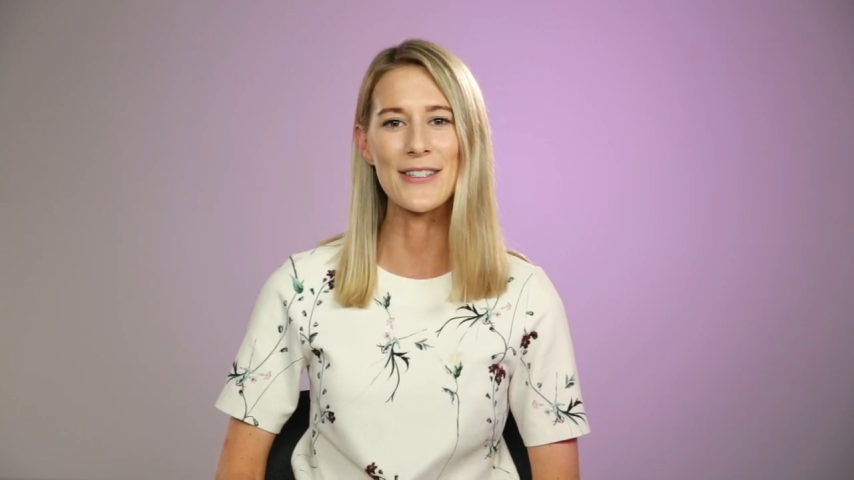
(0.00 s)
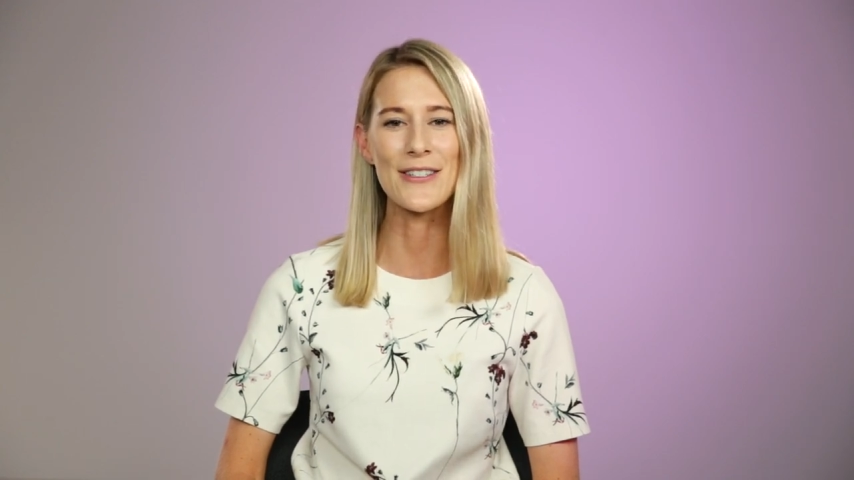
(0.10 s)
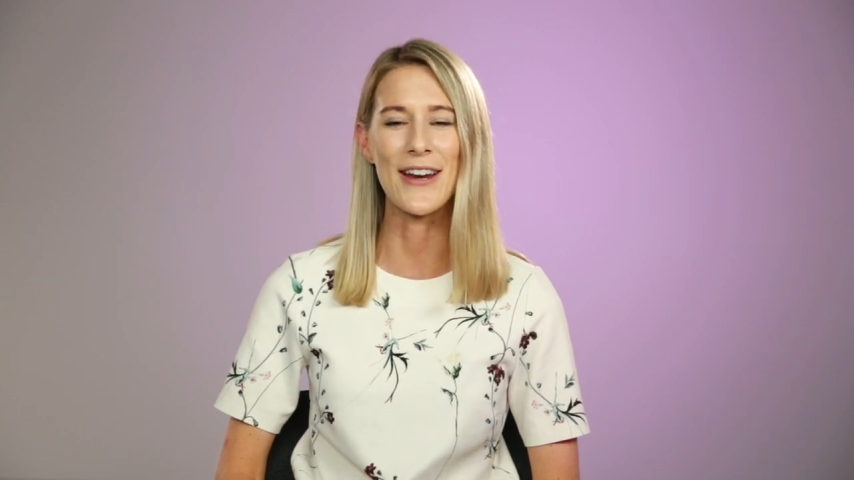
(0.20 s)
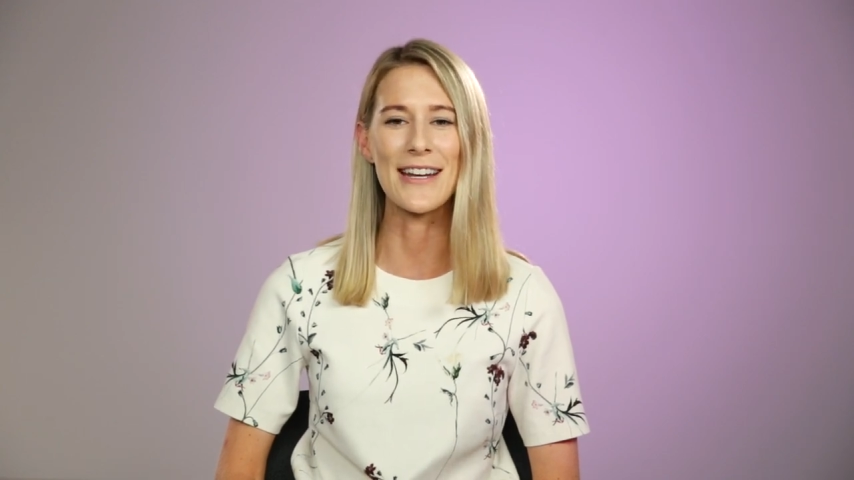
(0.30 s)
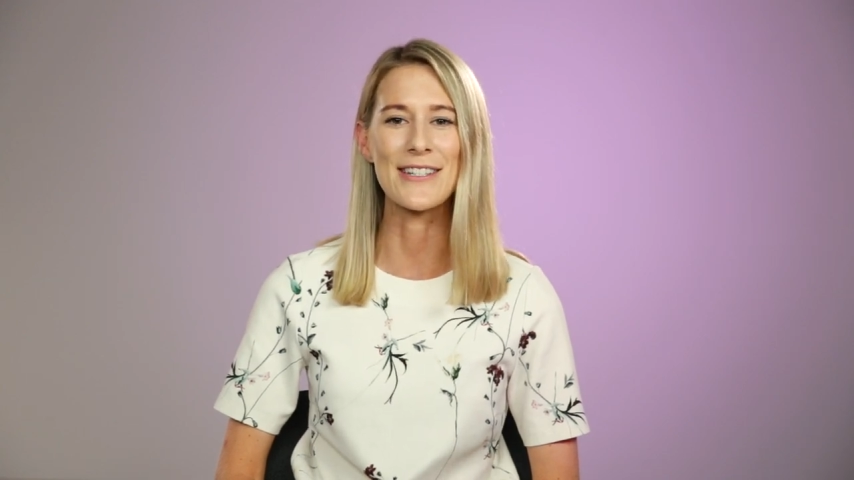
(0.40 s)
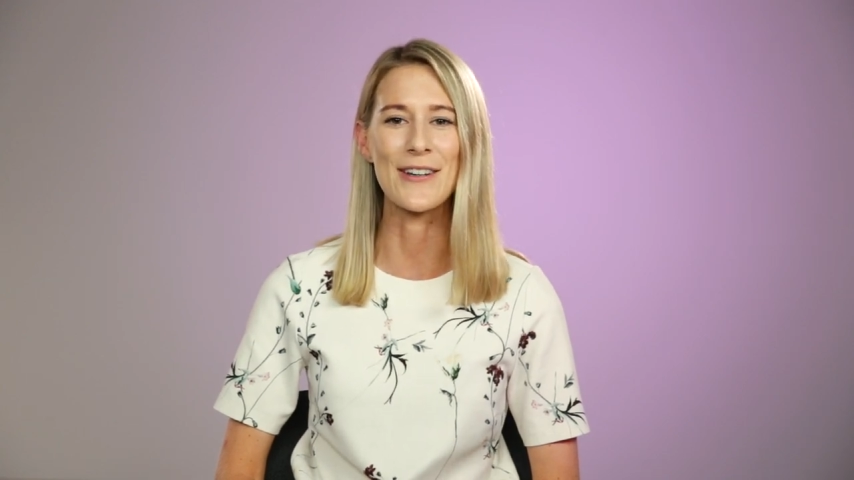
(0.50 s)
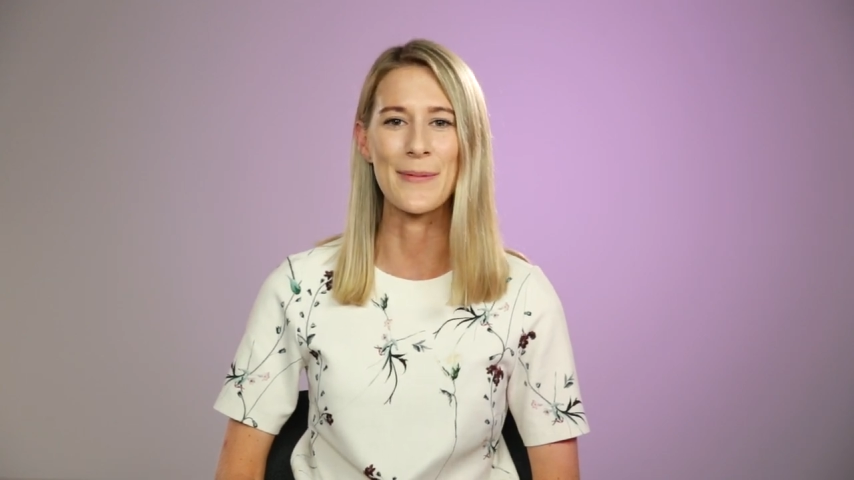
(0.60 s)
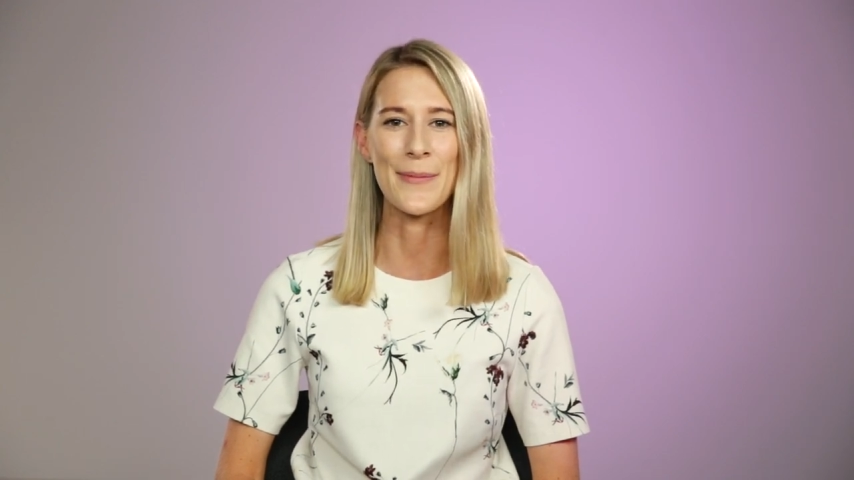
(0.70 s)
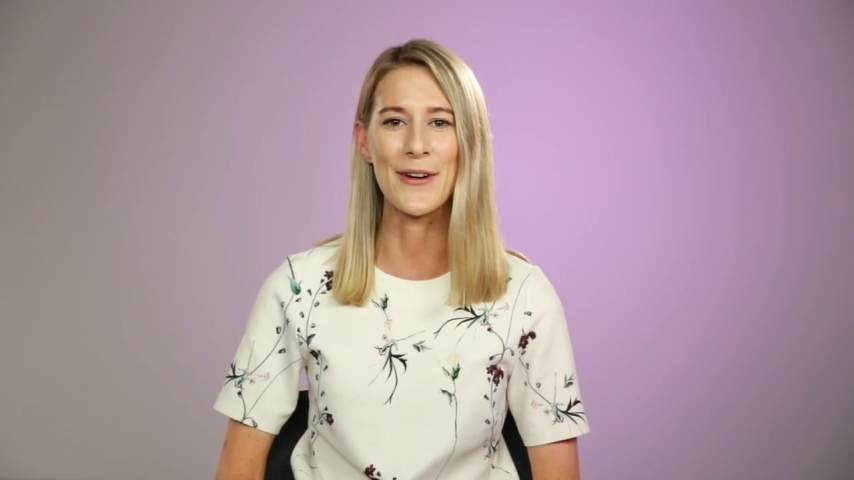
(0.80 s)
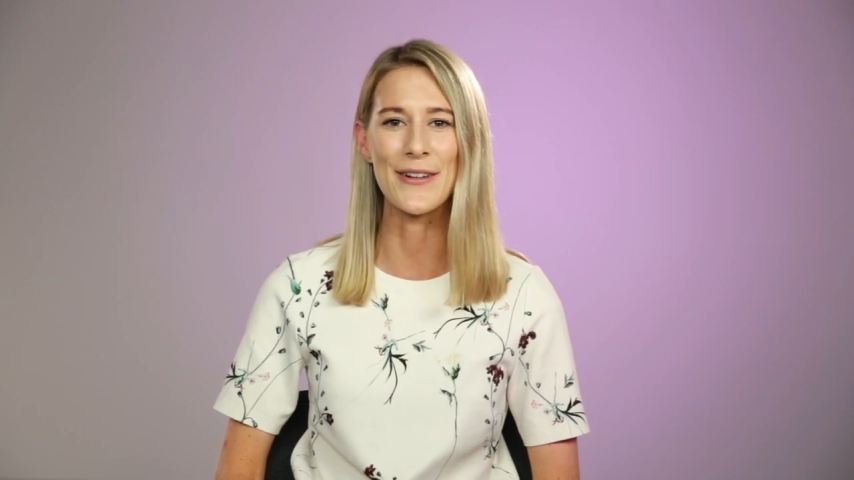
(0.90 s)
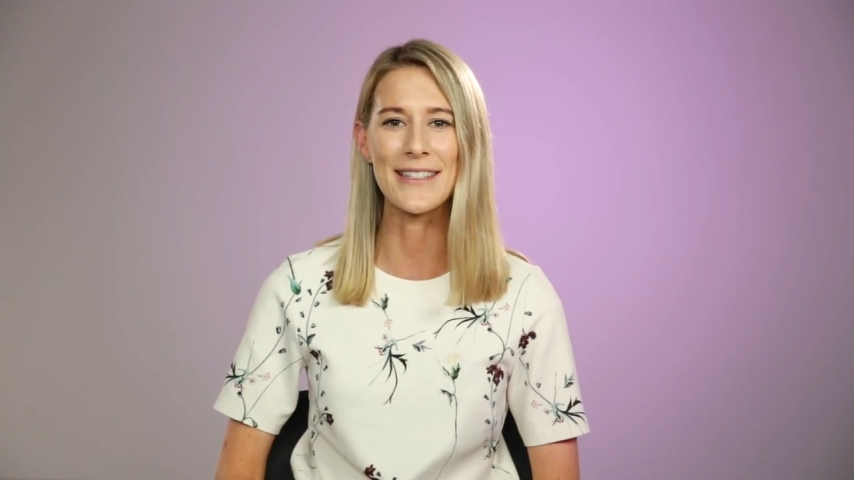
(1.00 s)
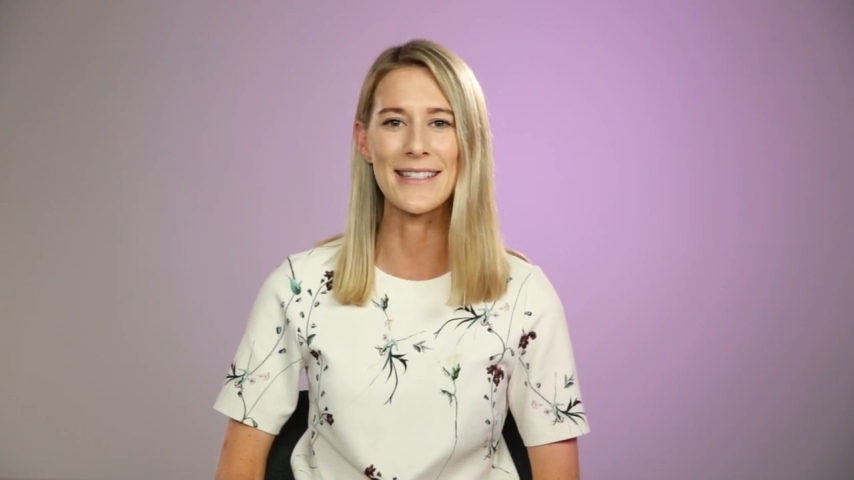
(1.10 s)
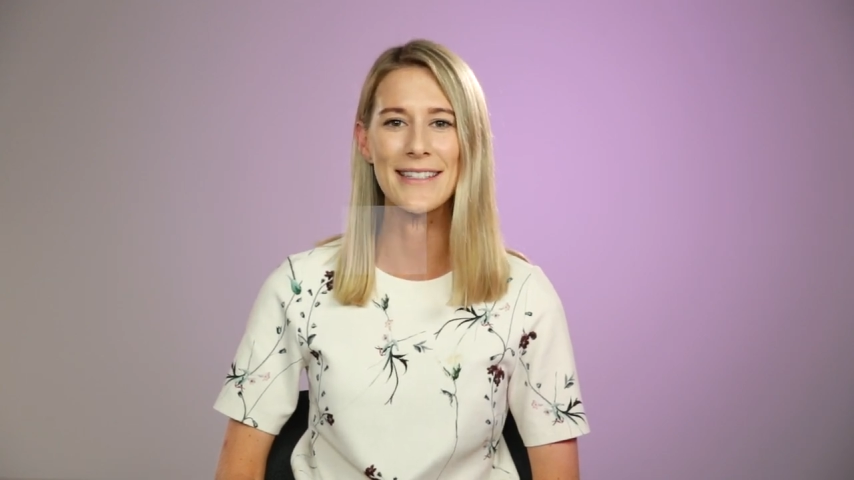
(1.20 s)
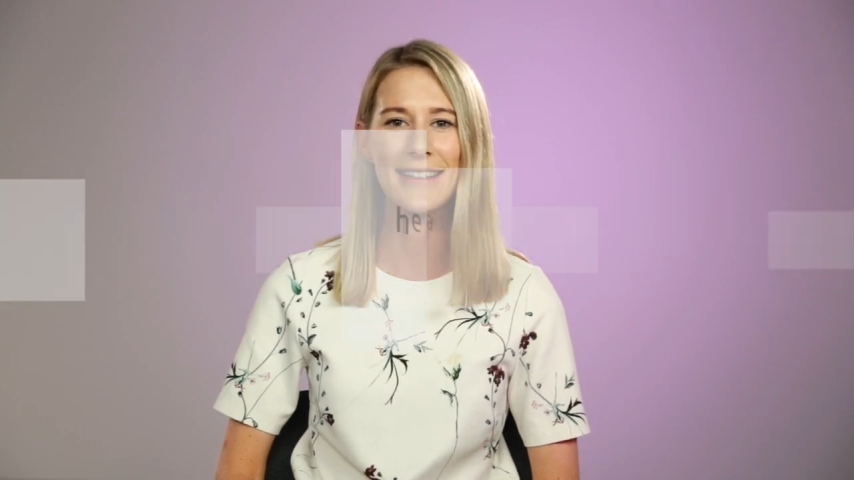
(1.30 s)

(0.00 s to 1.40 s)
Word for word: straight to your inbox.